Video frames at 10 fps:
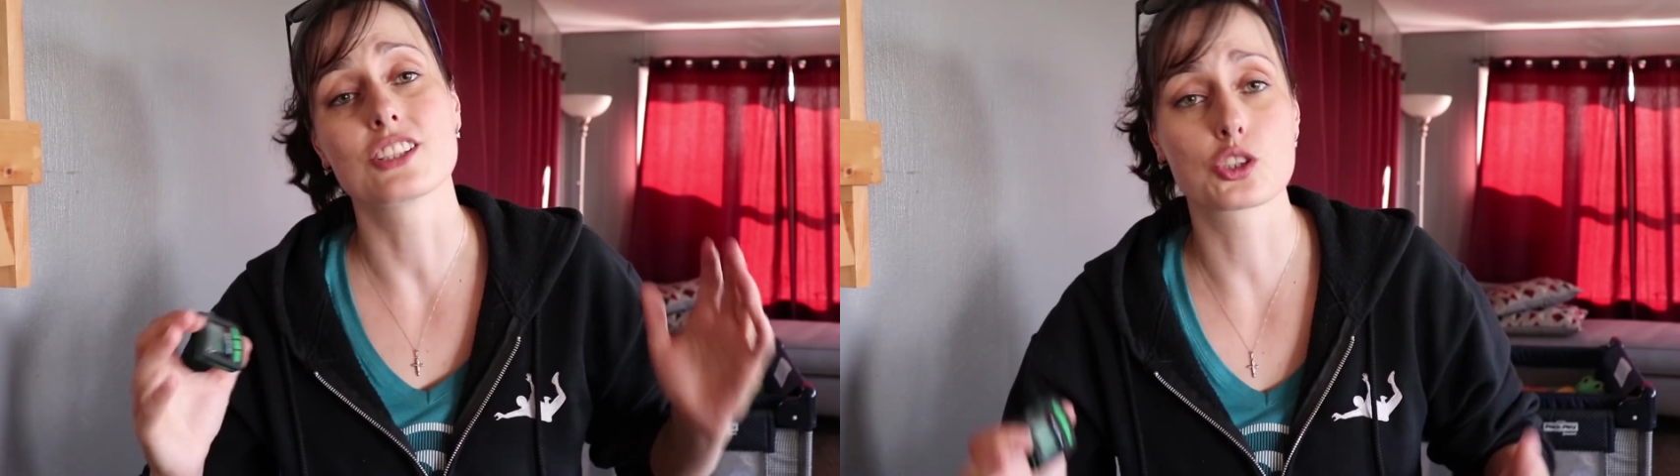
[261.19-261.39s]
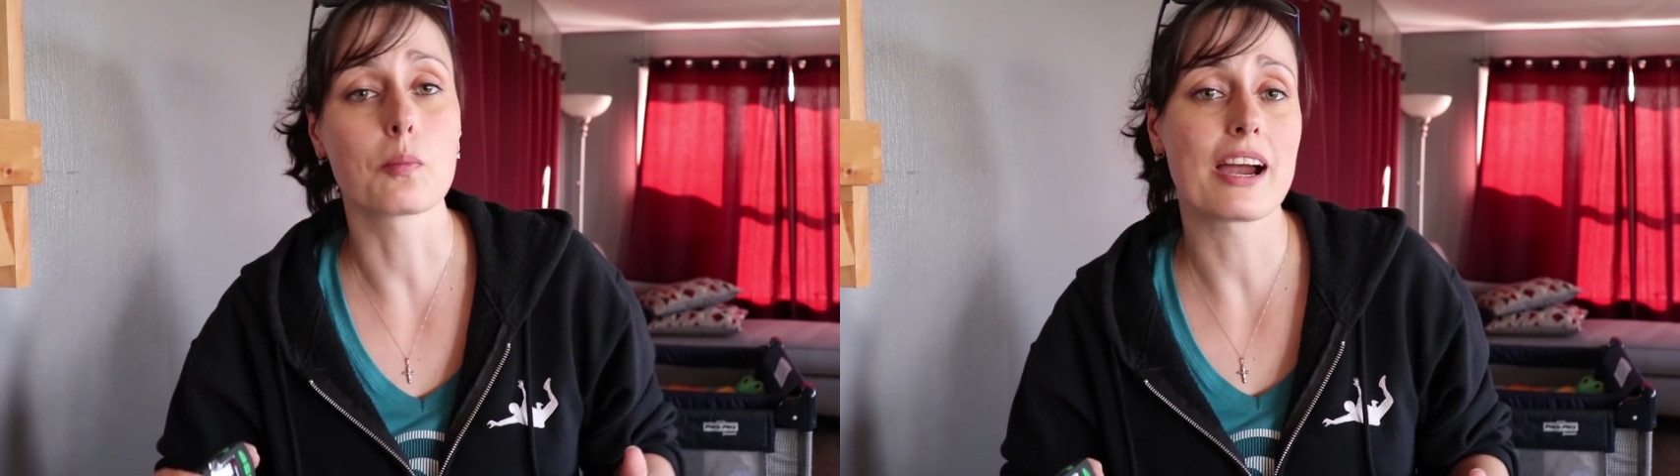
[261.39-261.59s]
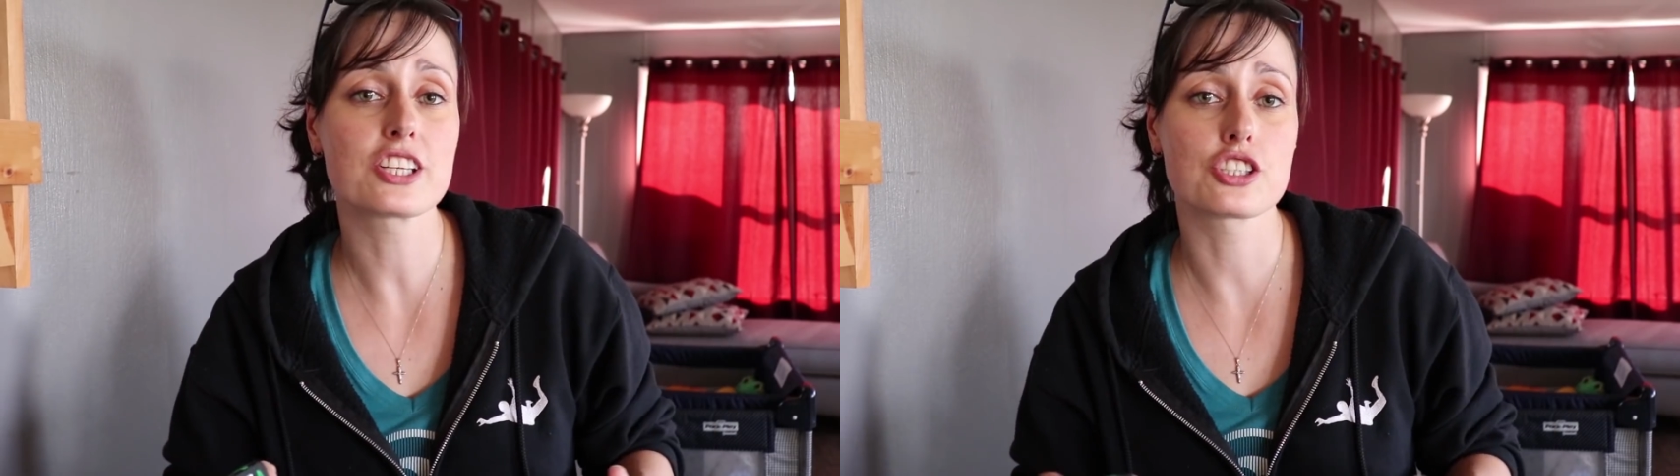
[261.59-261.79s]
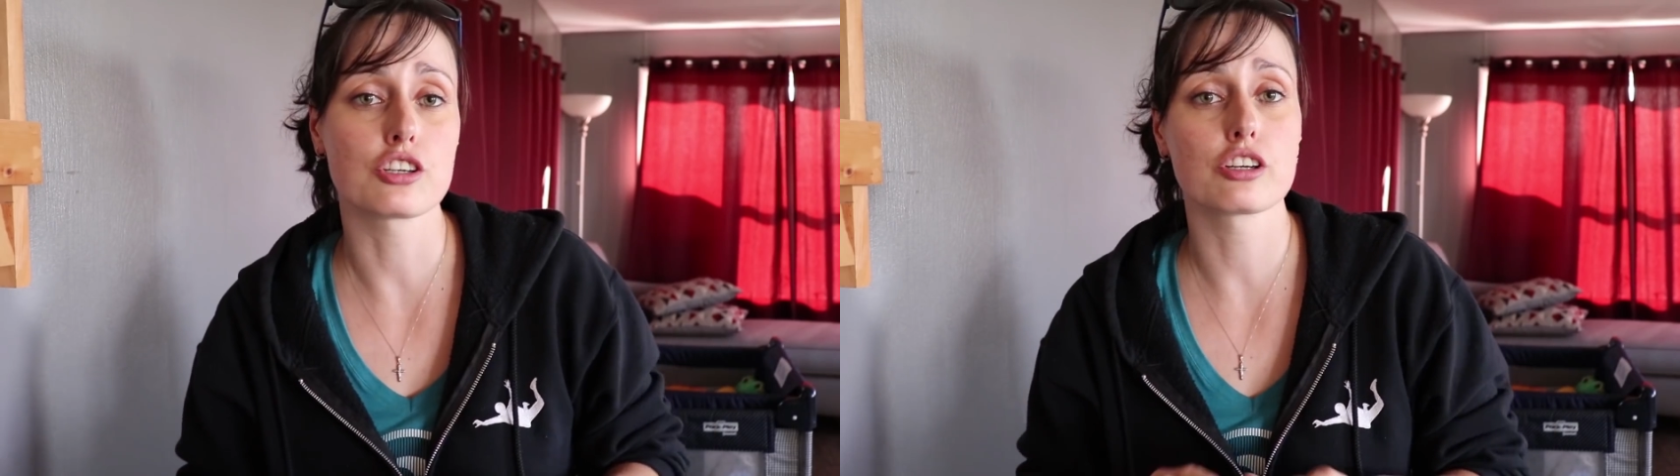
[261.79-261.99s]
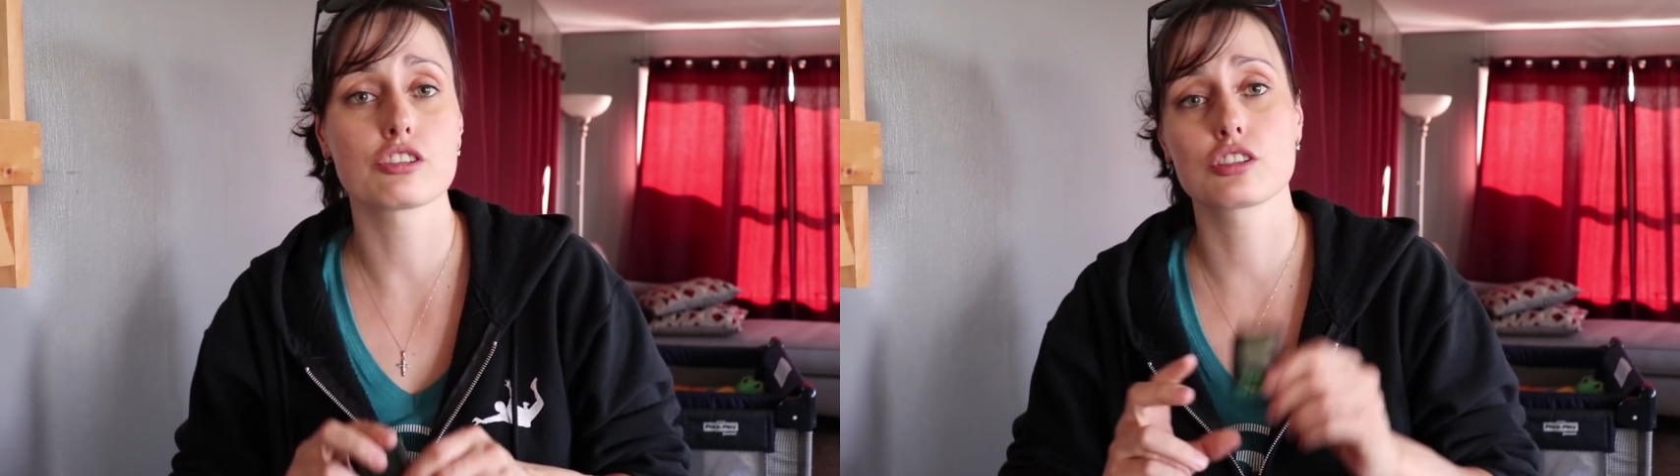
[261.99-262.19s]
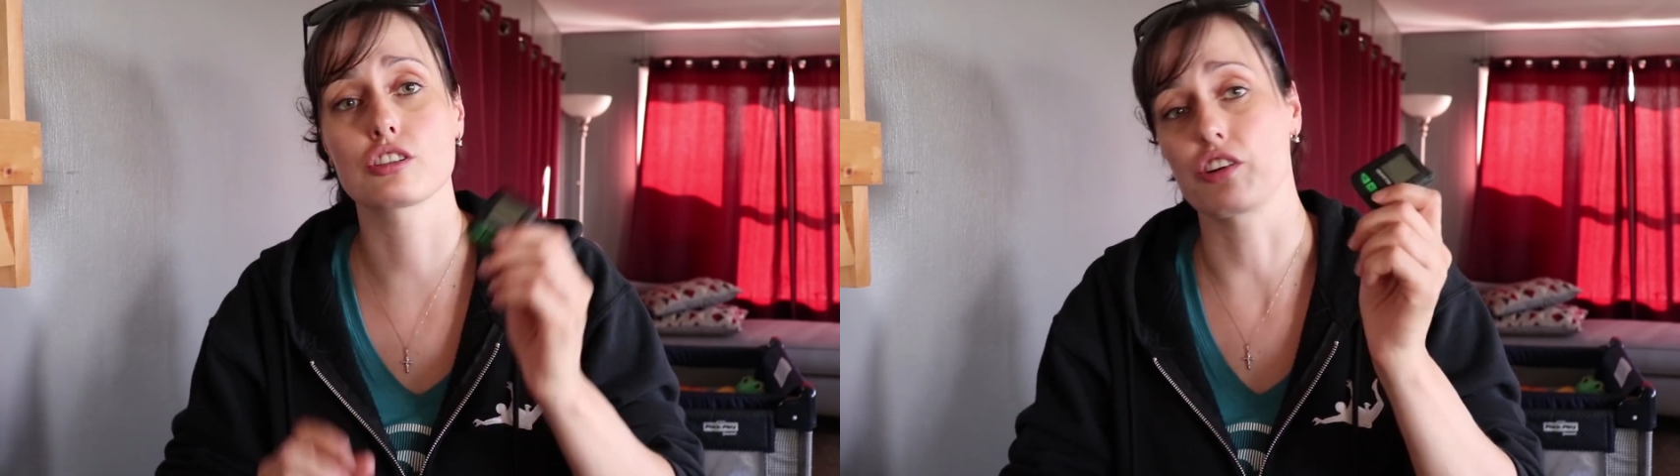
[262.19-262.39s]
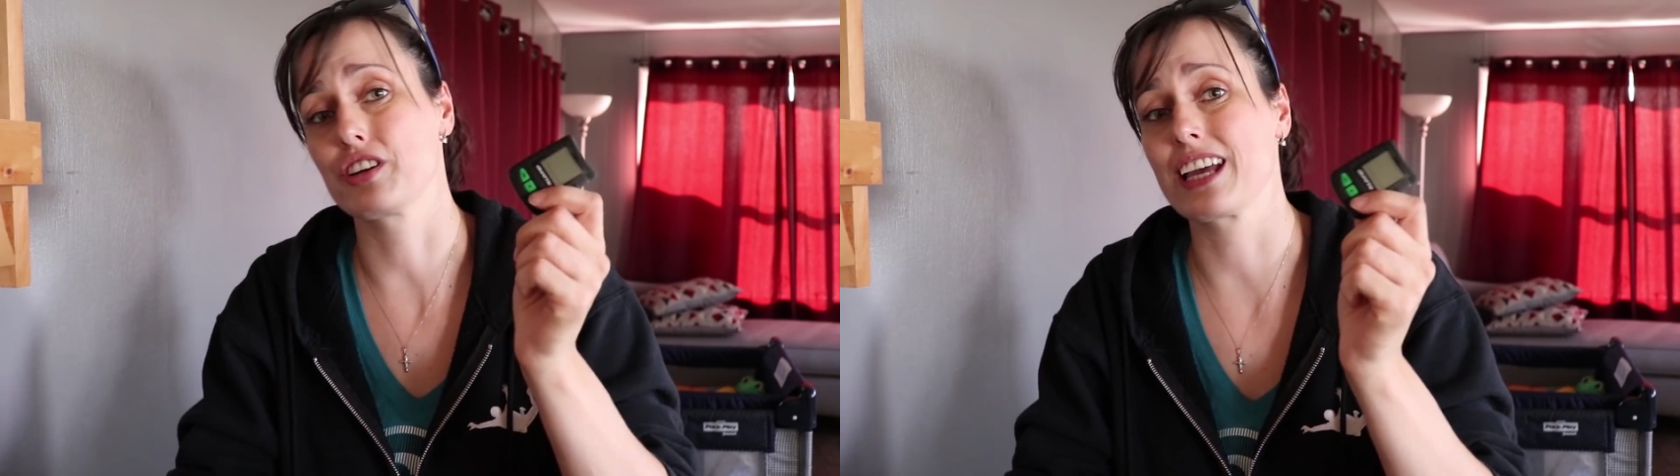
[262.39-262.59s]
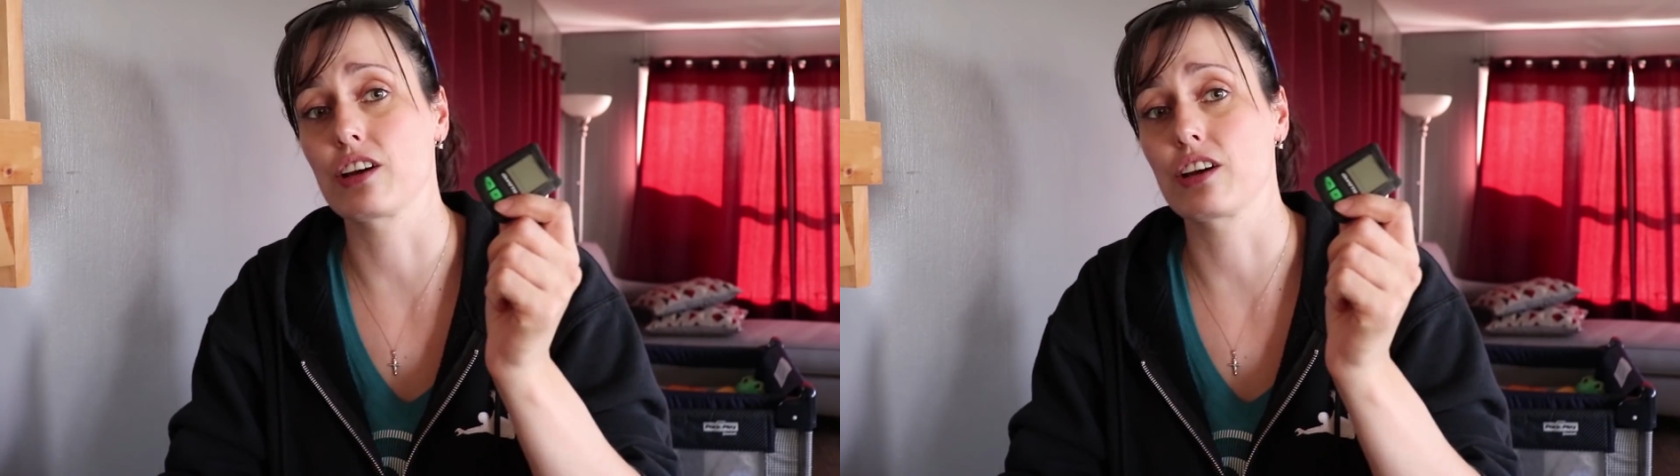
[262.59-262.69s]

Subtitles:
And so my choice turned